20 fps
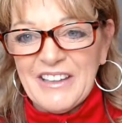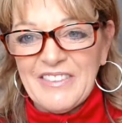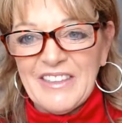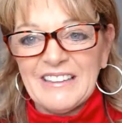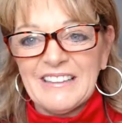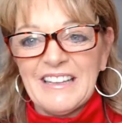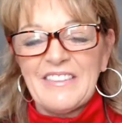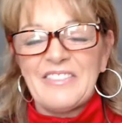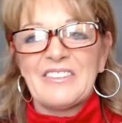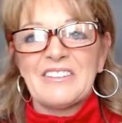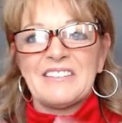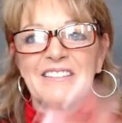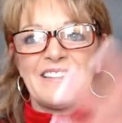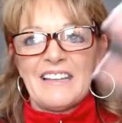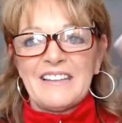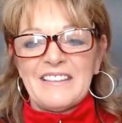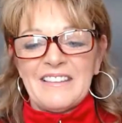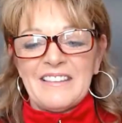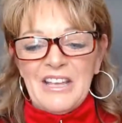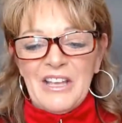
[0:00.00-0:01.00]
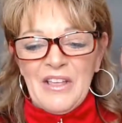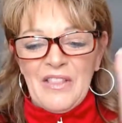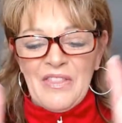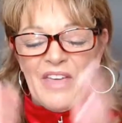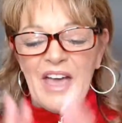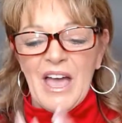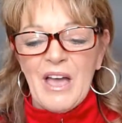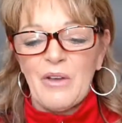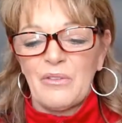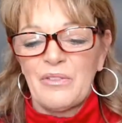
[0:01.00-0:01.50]
and then let
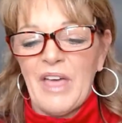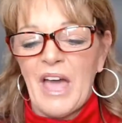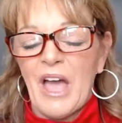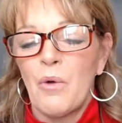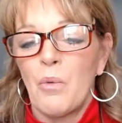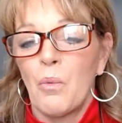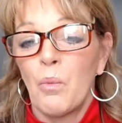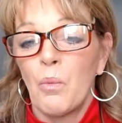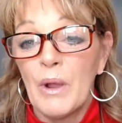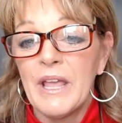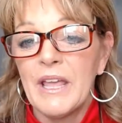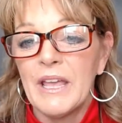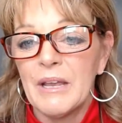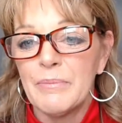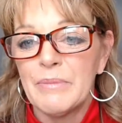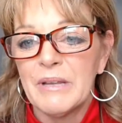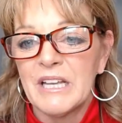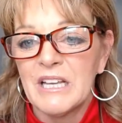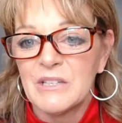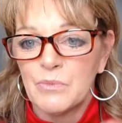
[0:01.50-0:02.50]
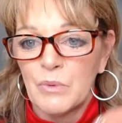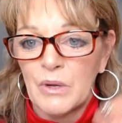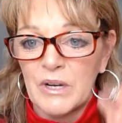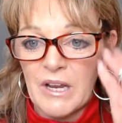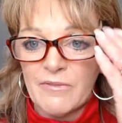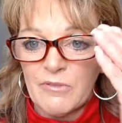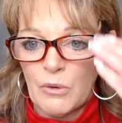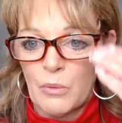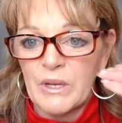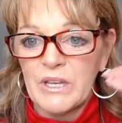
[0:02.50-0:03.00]
that win, because
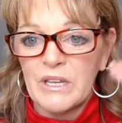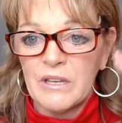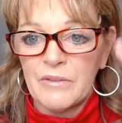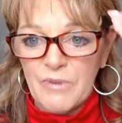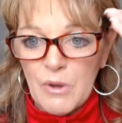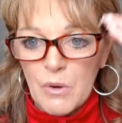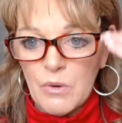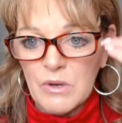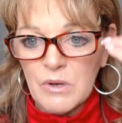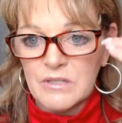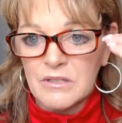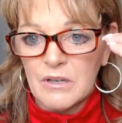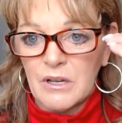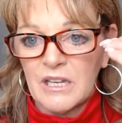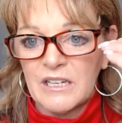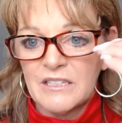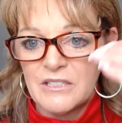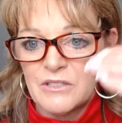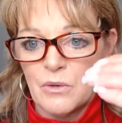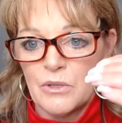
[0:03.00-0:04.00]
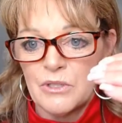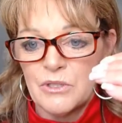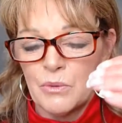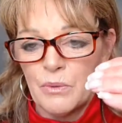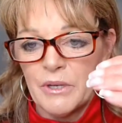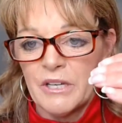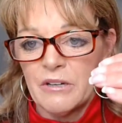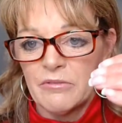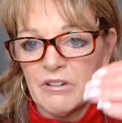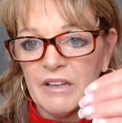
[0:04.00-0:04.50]
whatever we focus on is going to
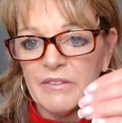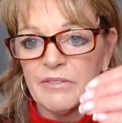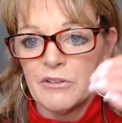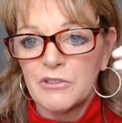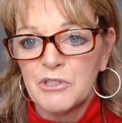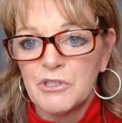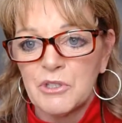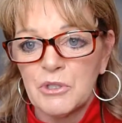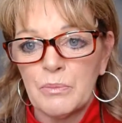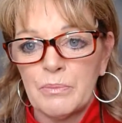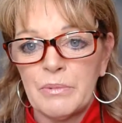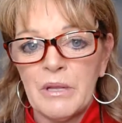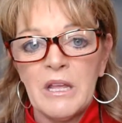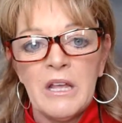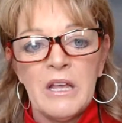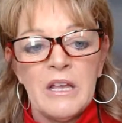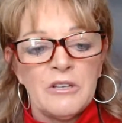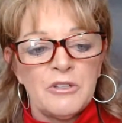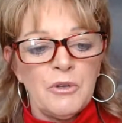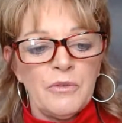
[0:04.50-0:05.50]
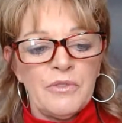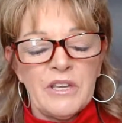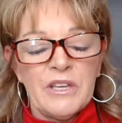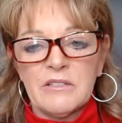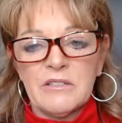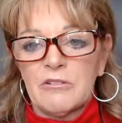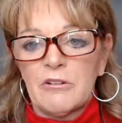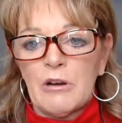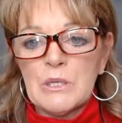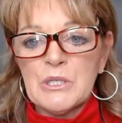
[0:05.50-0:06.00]
win, right? There's two things
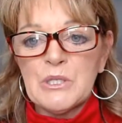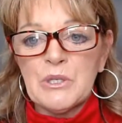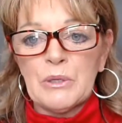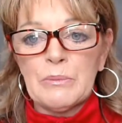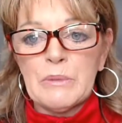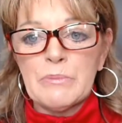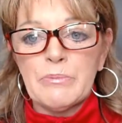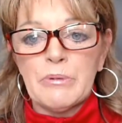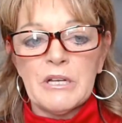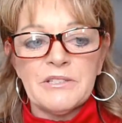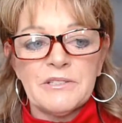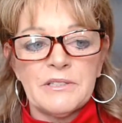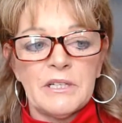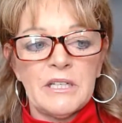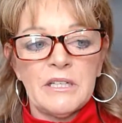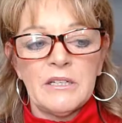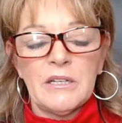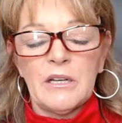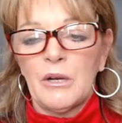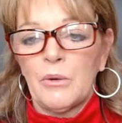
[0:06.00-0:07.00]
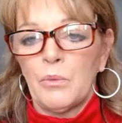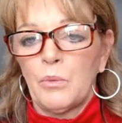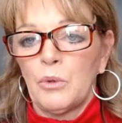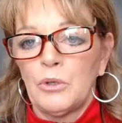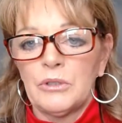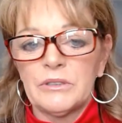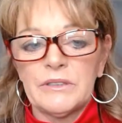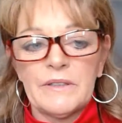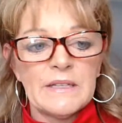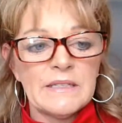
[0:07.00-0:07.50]
that are always going to be present in our
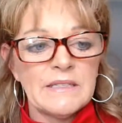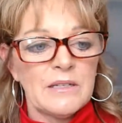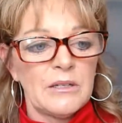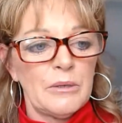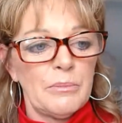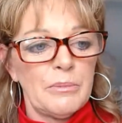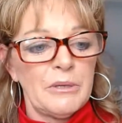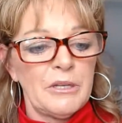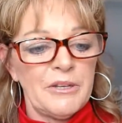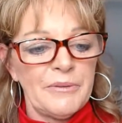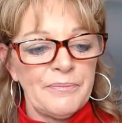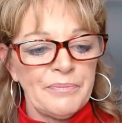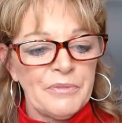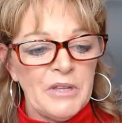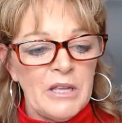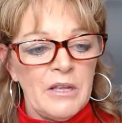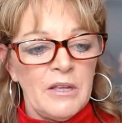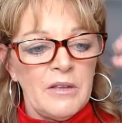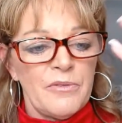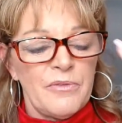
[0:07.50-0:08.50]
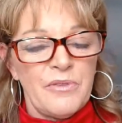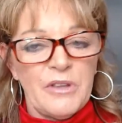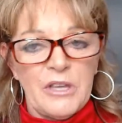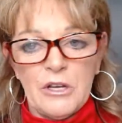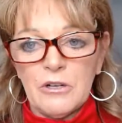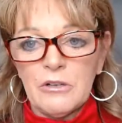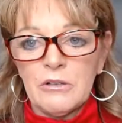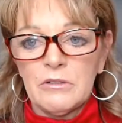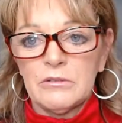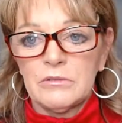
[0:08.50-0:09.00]
world, and that's going to be
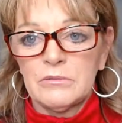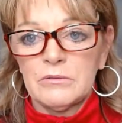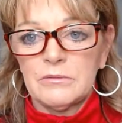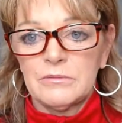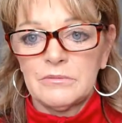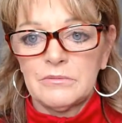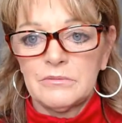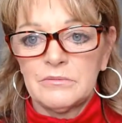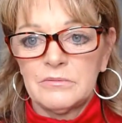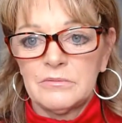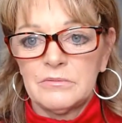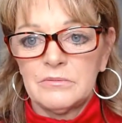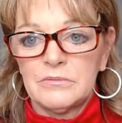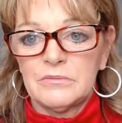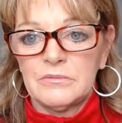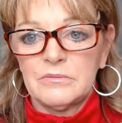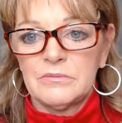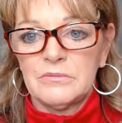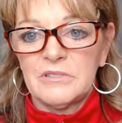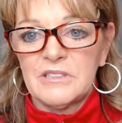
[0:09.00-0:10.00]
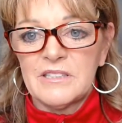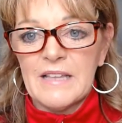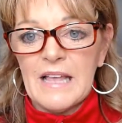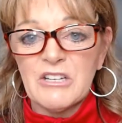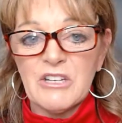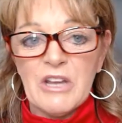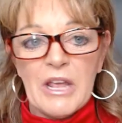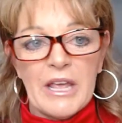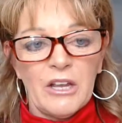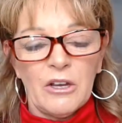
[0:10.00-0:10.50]

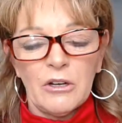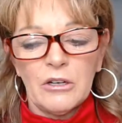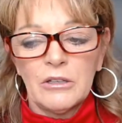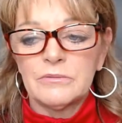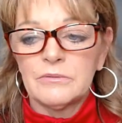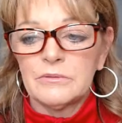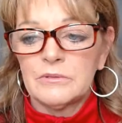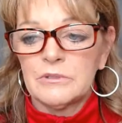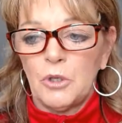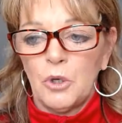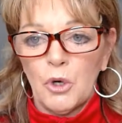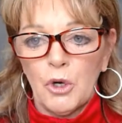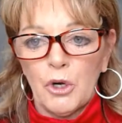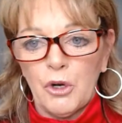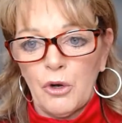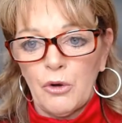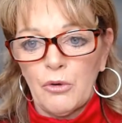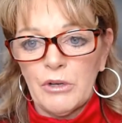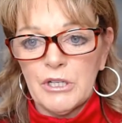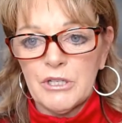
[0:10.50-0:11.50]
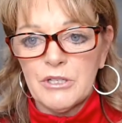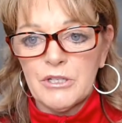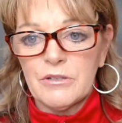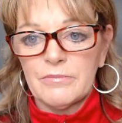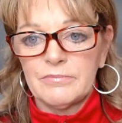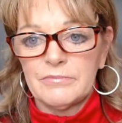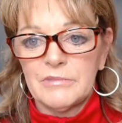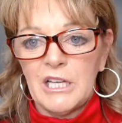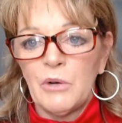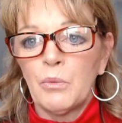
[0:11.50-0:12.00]
fear/anger or courage.
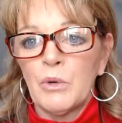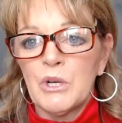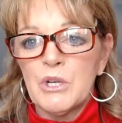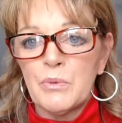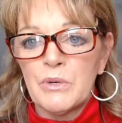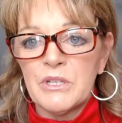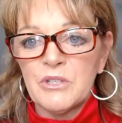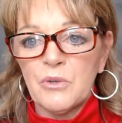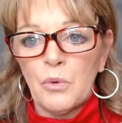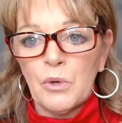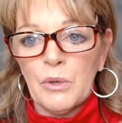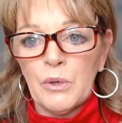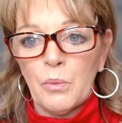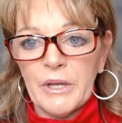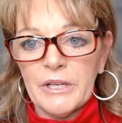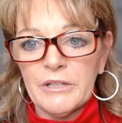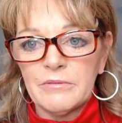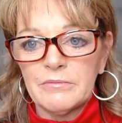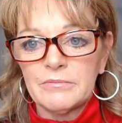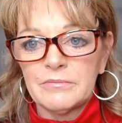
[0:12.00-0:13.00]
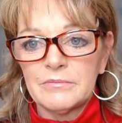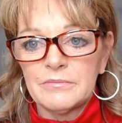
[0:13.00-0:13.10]
And which one's going to win?